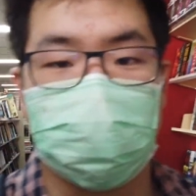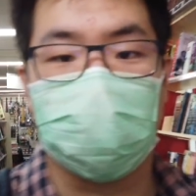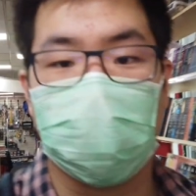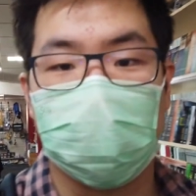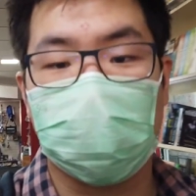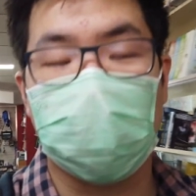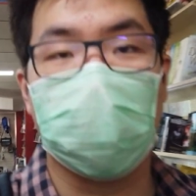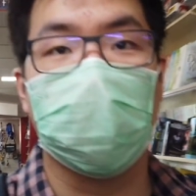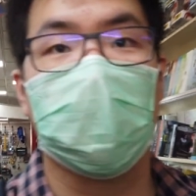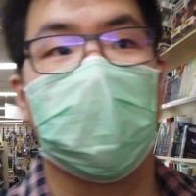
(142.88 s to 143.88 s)

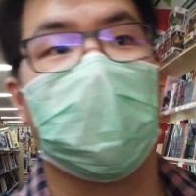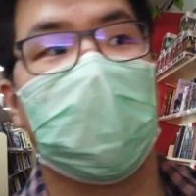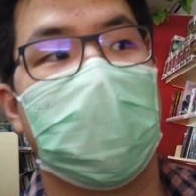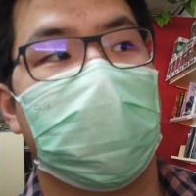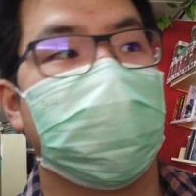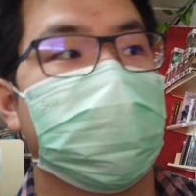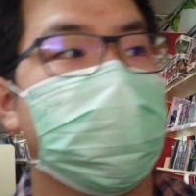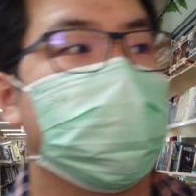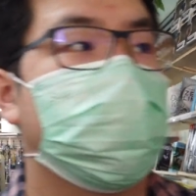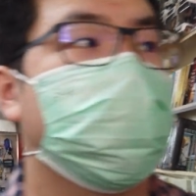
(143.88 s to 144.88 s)
Particularly because
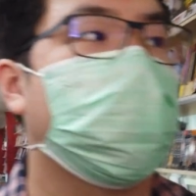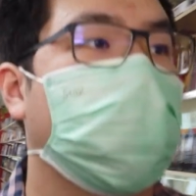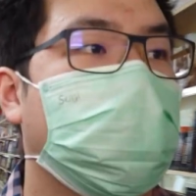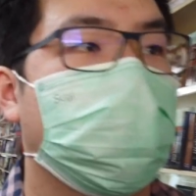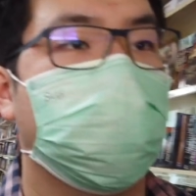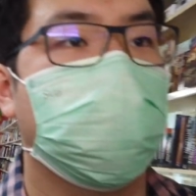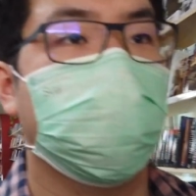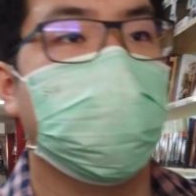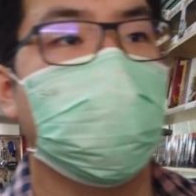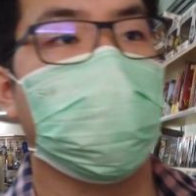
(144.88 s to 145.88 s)
it's not
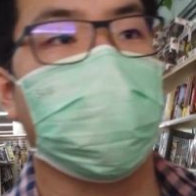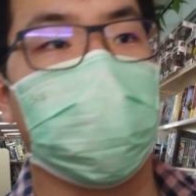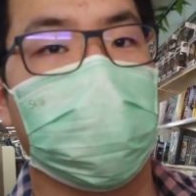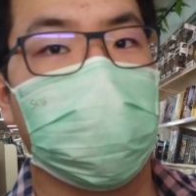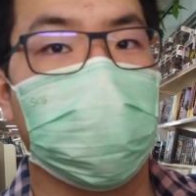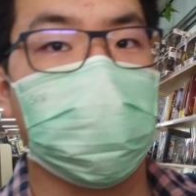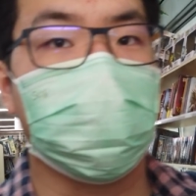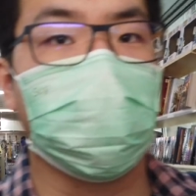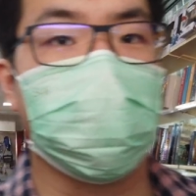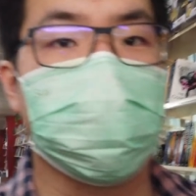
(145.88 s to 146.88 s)
like
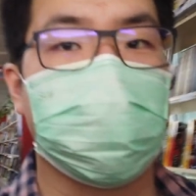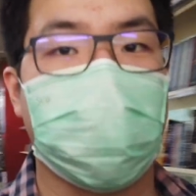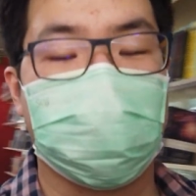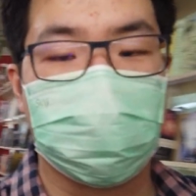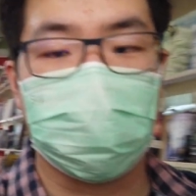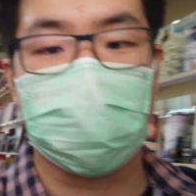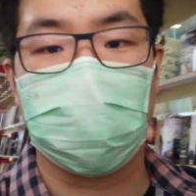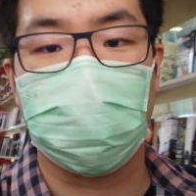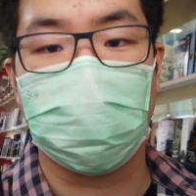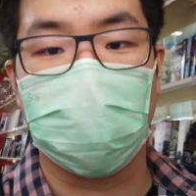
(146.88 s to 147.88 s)
there isn't actually a
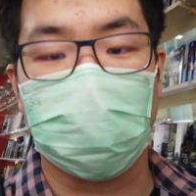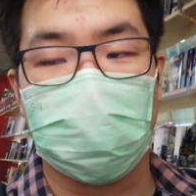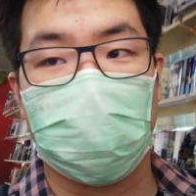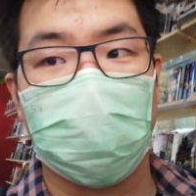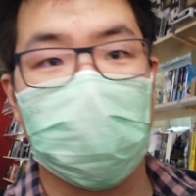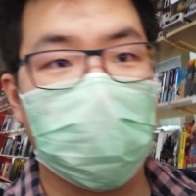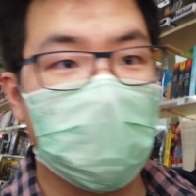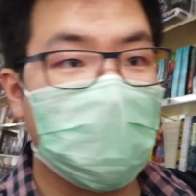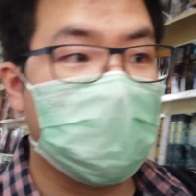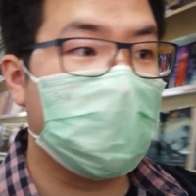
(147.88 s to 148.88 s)
theme built around it,
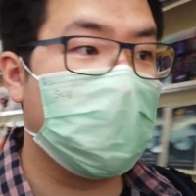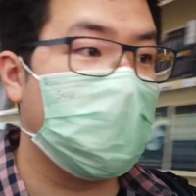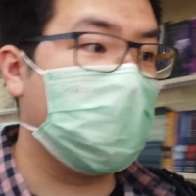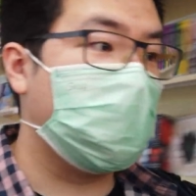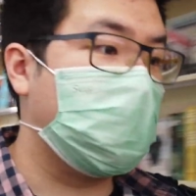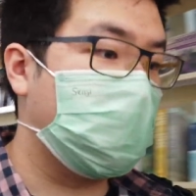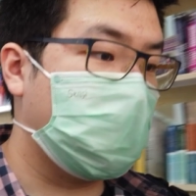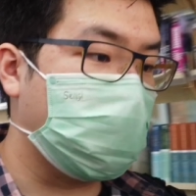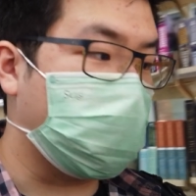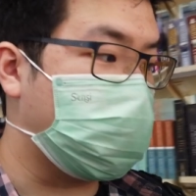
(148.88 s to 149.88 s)

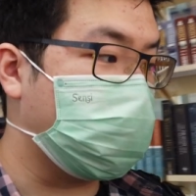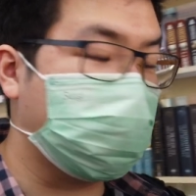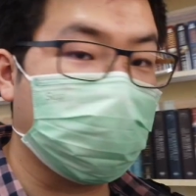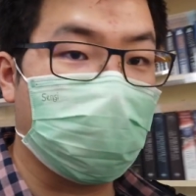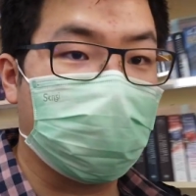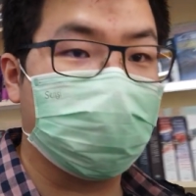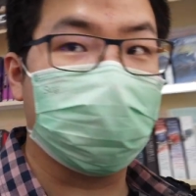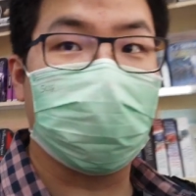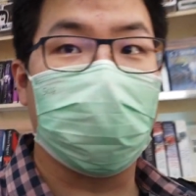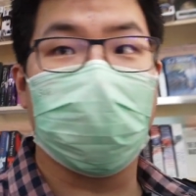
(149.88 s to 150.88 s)
but they have a lot of
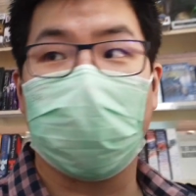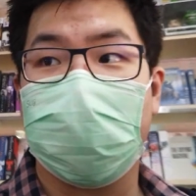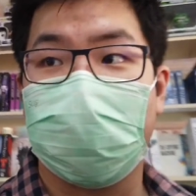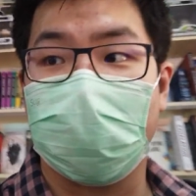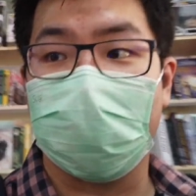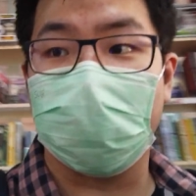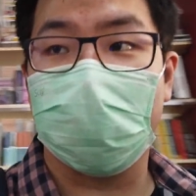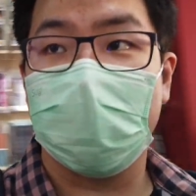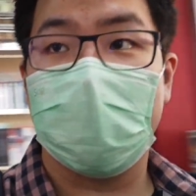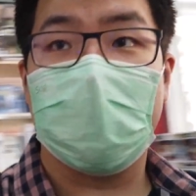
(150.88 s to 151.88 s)
different books right here,
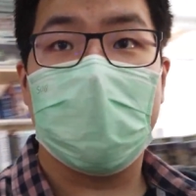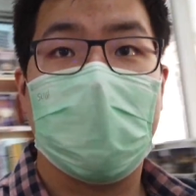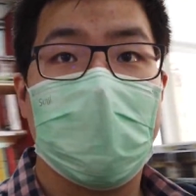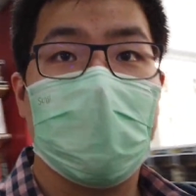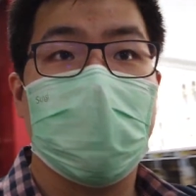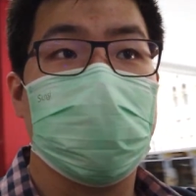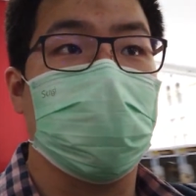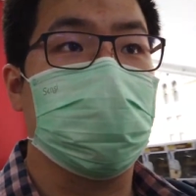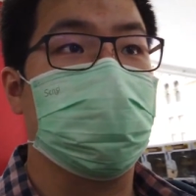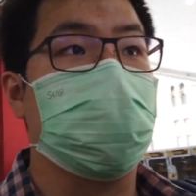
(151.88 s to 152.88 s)

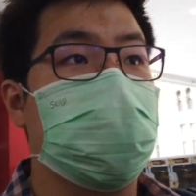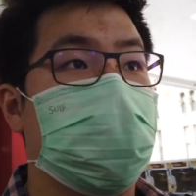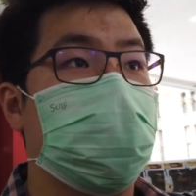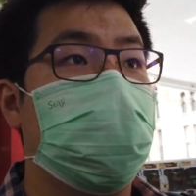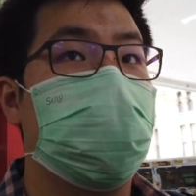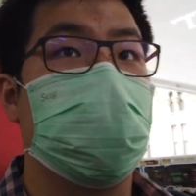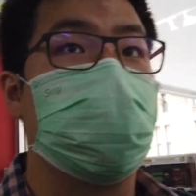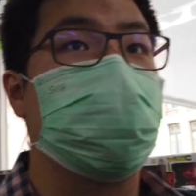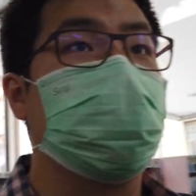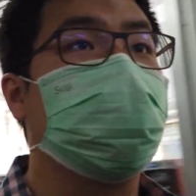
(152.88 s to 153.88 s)
science fiction
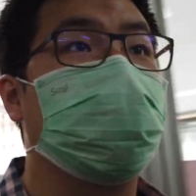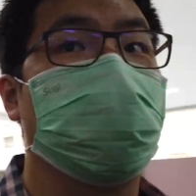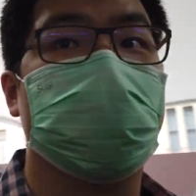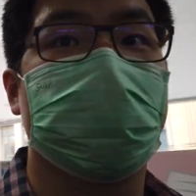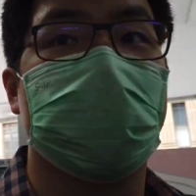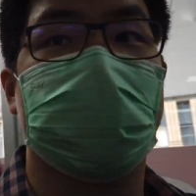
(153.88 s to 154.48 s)
and stuff, and